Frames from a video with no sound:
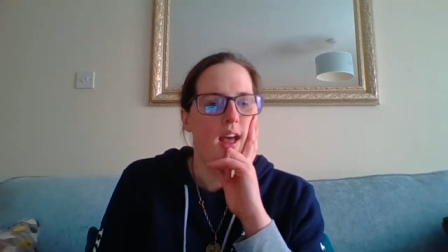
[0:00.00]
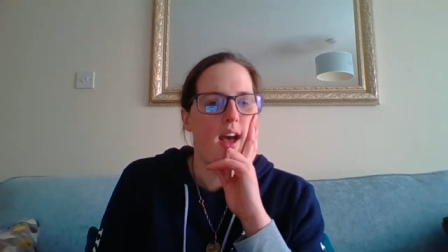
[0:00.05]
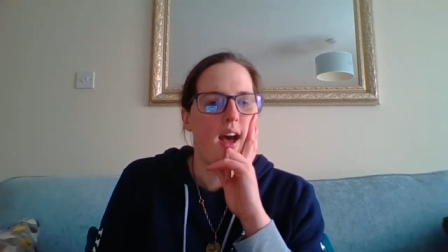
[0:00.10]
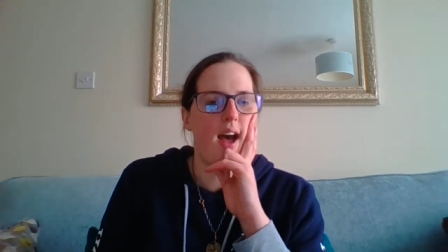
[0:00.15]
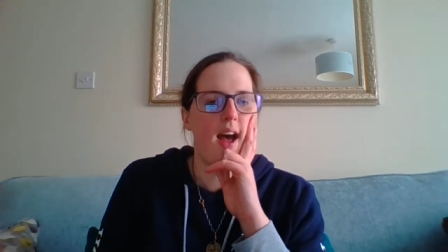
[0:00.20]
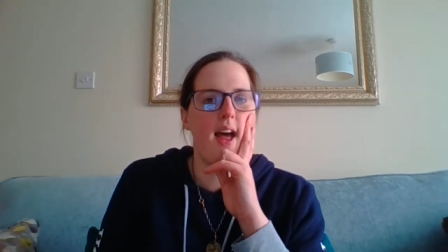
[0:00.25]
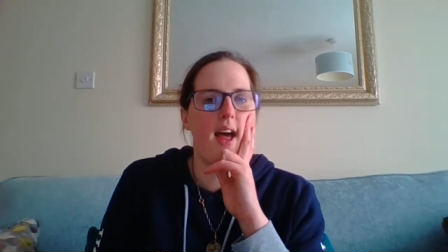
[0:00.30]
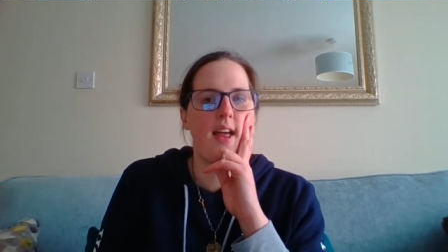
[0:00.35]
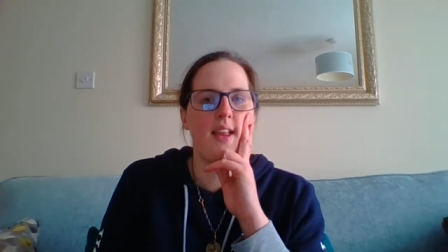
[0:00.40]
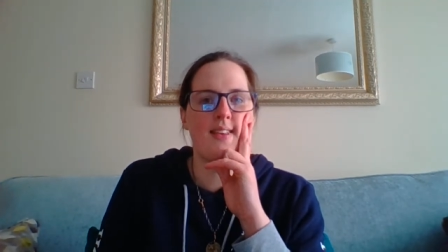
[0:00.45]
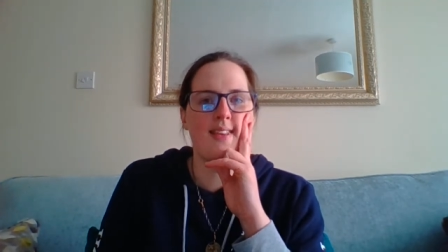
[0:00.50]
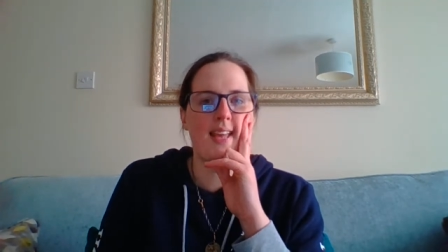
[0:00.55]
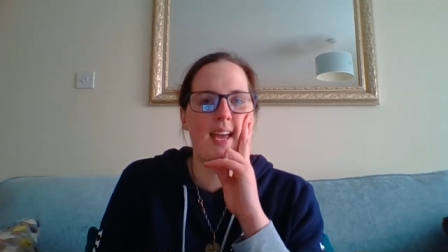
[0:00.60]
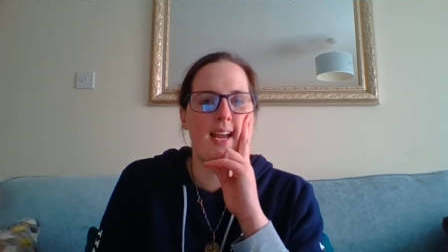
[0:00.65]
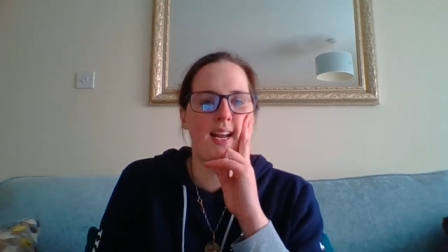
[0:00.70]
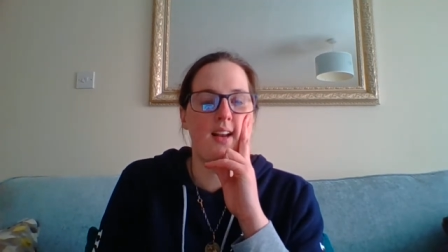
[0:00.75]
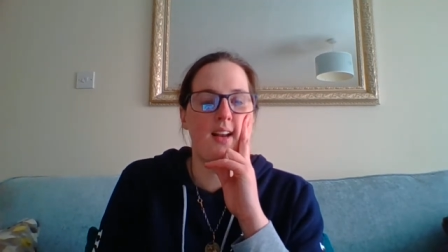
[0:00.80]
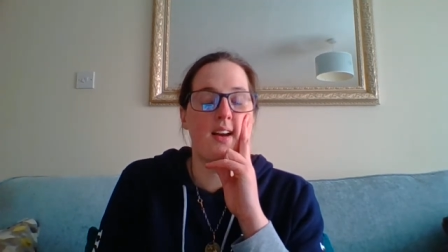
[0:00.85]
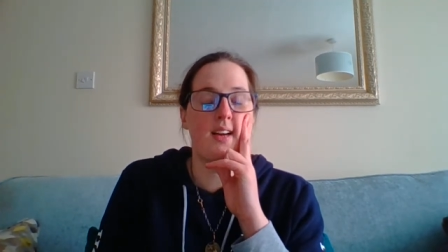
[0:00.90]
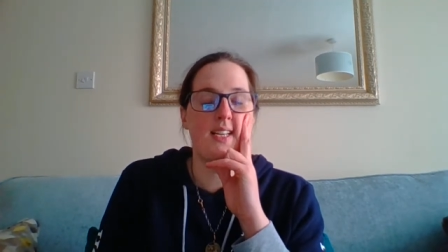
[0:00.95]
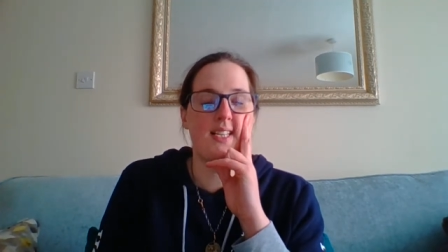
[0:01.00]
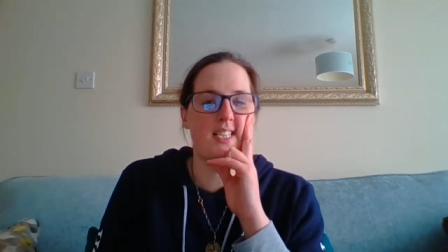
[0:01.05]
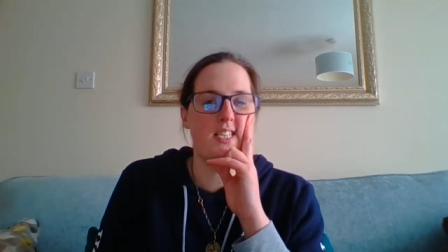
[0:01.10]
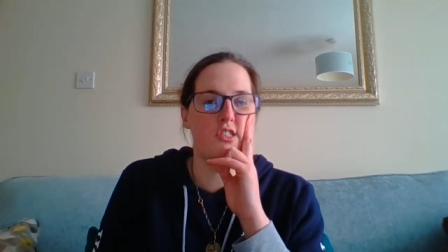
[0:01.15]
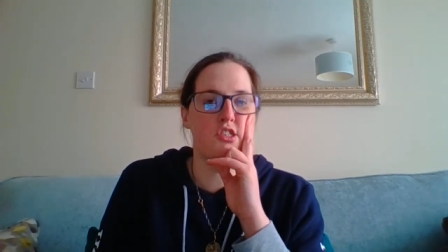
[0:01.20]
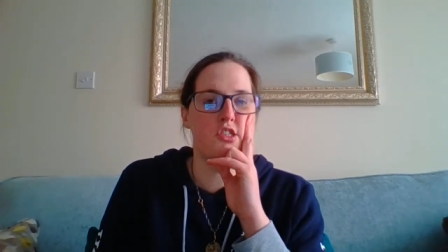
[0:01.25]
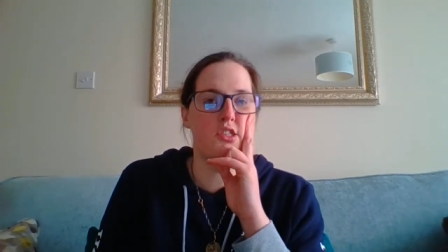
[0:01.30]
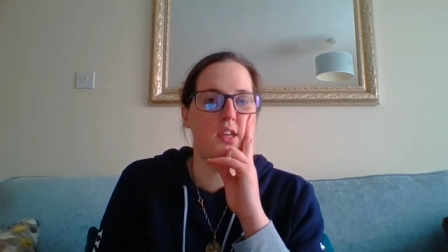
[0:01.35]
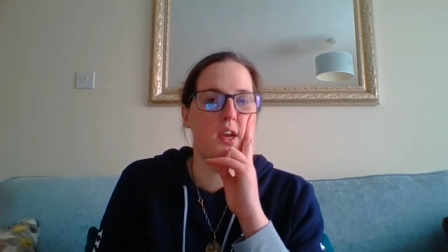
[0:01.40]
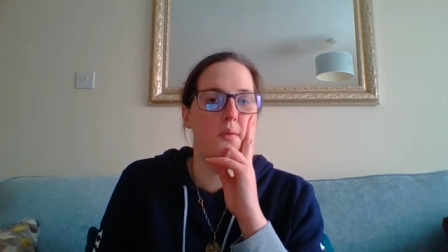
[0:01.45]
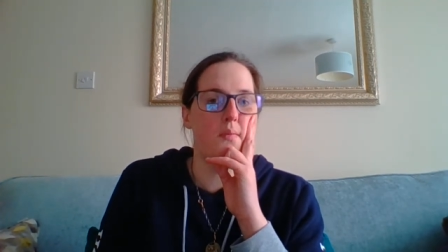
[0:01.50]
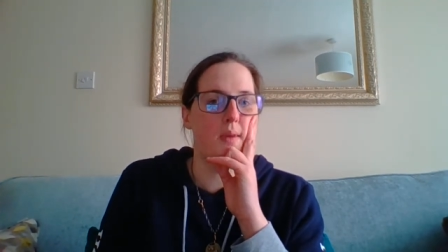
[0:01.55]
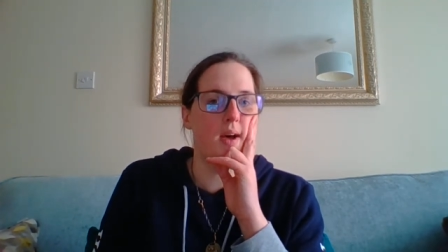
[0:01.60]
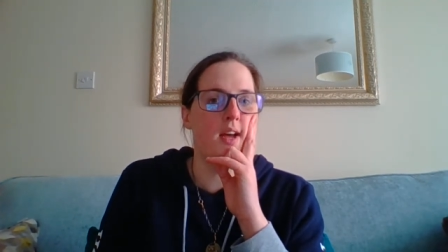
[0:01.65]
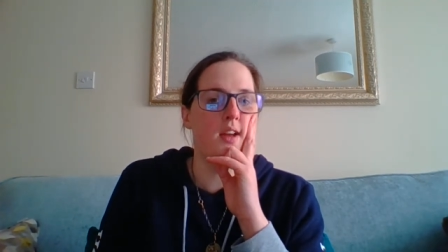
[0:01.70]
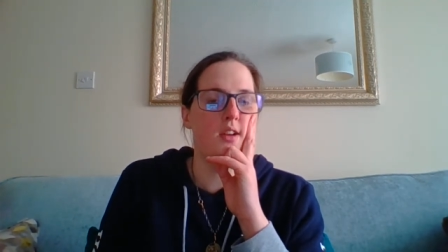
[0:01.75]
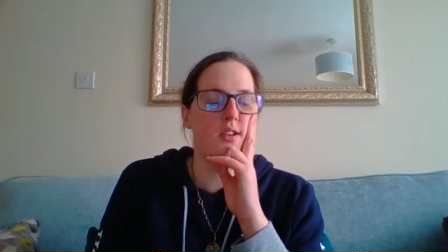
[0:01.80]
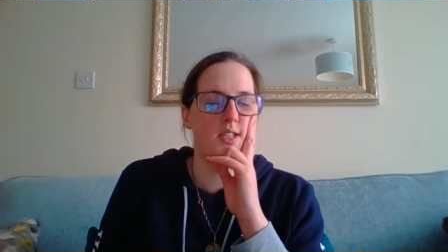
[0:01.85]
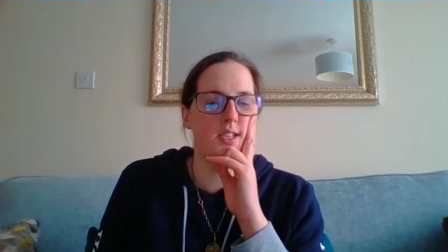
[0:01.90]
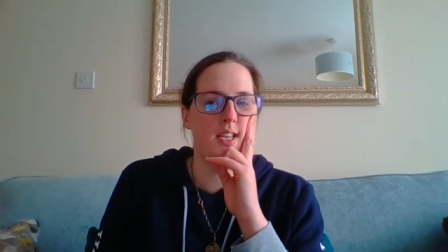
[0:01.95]
And they liked it so
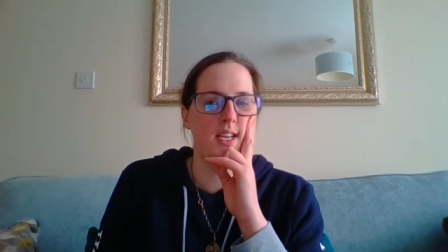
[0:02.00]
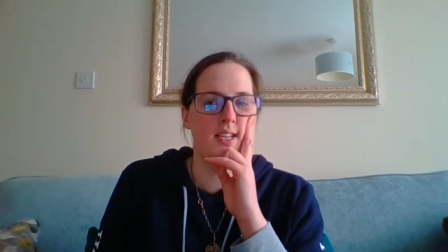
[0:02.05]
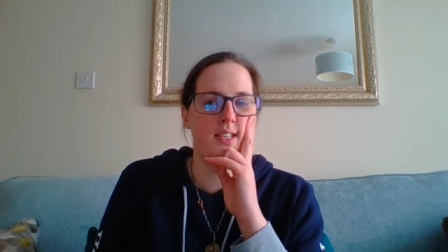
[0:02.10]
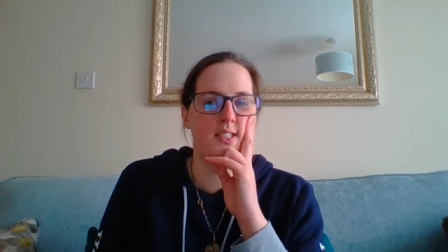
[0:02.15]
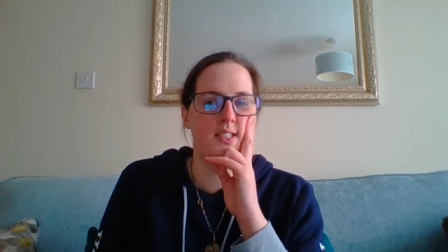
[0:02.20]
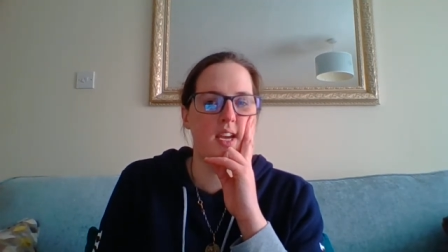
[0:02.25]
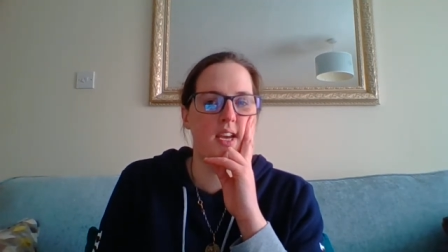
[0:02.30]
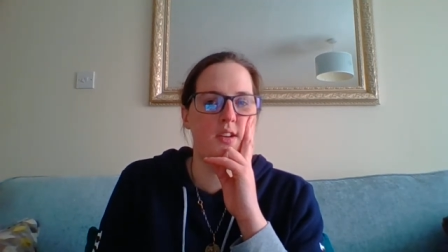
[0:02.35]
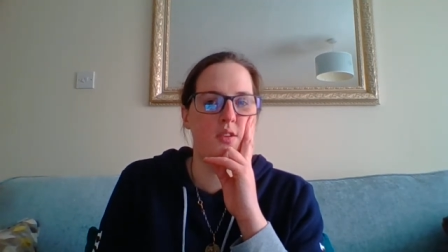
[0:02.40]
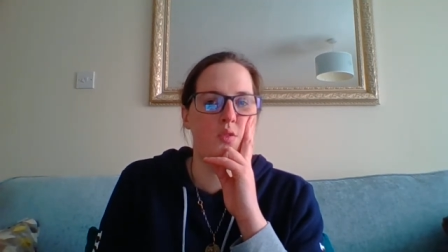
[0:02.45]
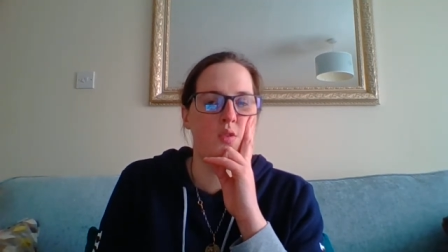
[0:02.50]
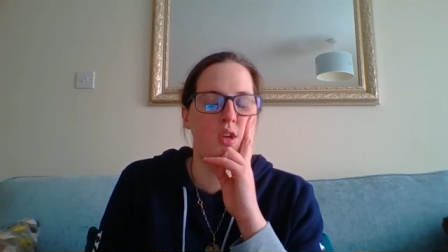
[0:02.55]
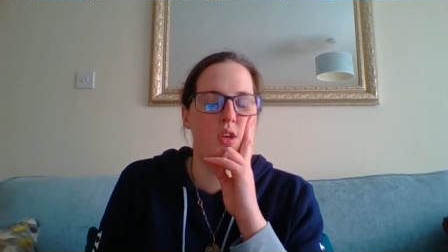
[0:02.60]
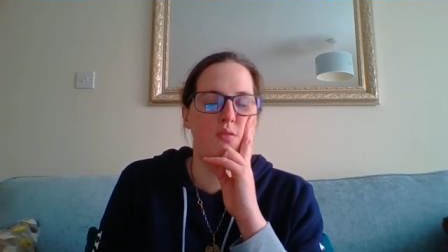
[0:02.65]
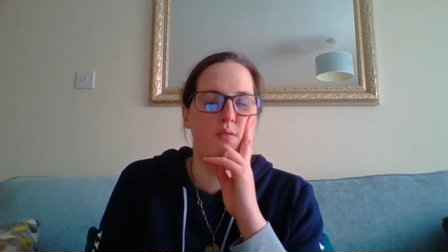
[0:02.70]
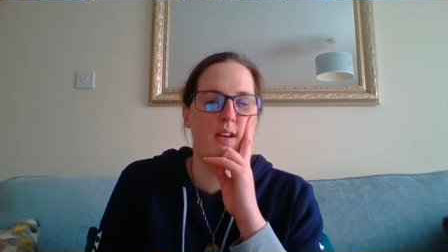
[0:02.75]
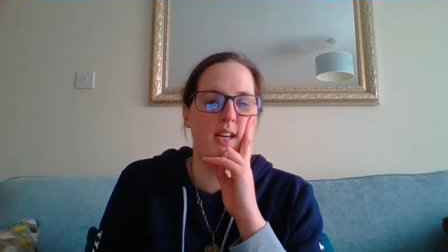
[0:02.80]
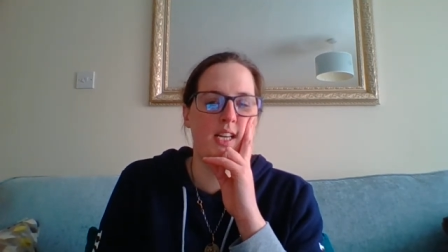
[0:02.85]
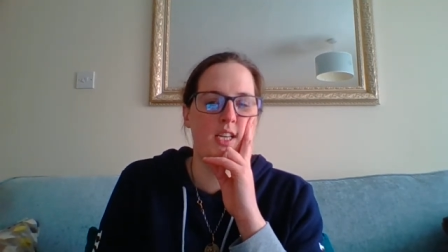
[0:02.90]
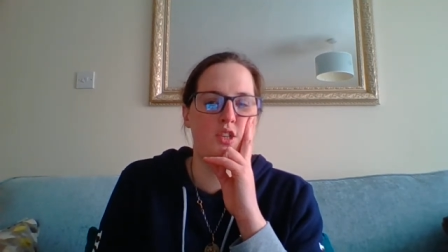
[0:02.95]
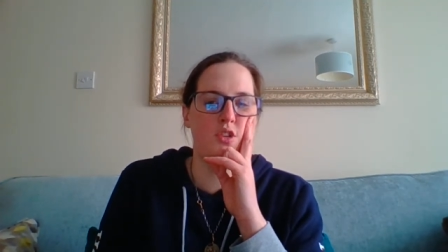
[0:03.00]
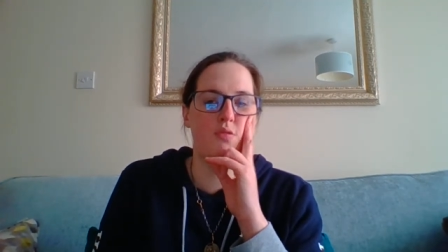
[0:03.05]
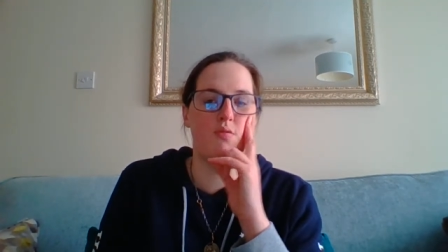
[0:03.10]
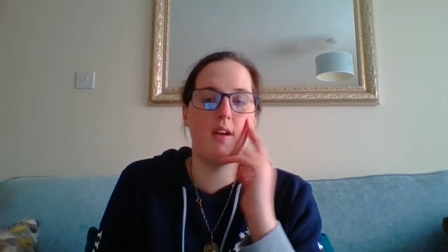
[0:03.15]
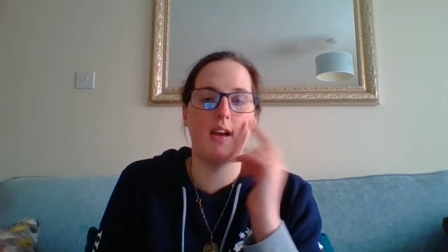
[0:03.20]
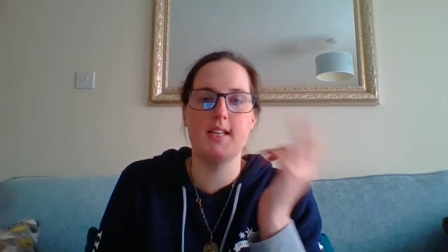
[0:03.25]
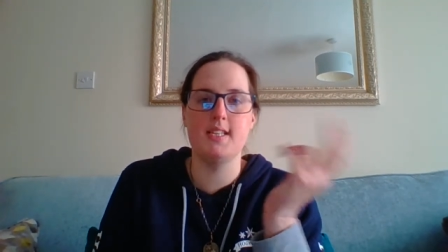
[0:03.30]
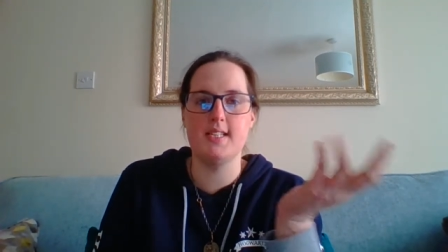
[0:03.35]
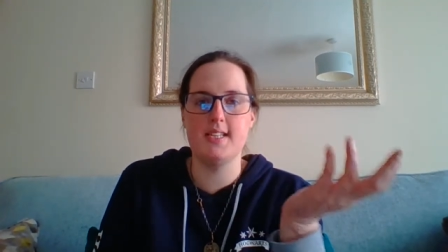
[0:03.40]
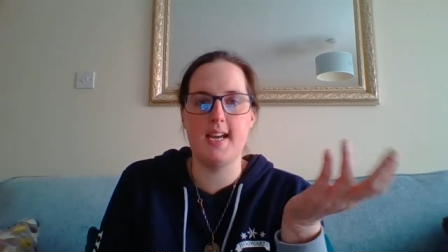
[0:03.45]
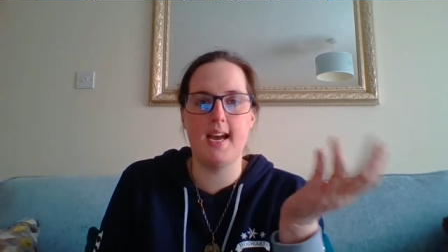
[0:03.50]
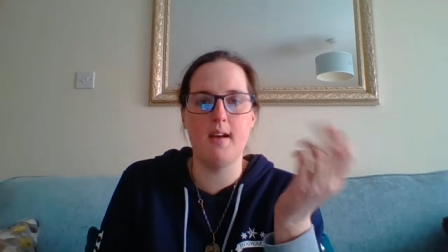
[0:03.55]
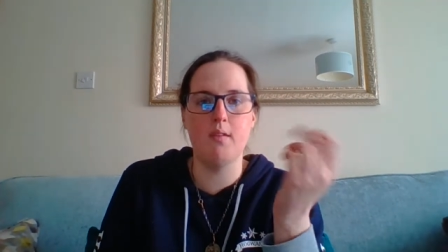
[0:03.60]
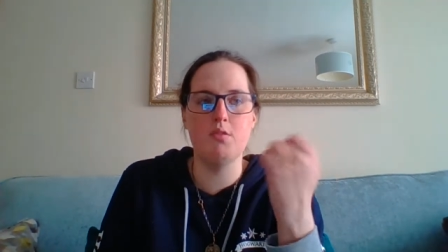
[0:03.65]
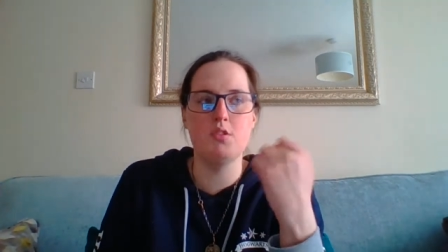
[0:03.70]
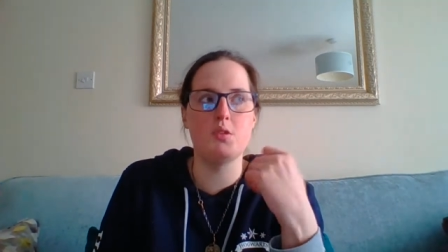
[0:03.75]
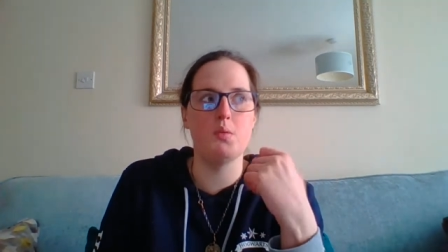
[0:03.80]
much, they said, Oh, you really should write it down.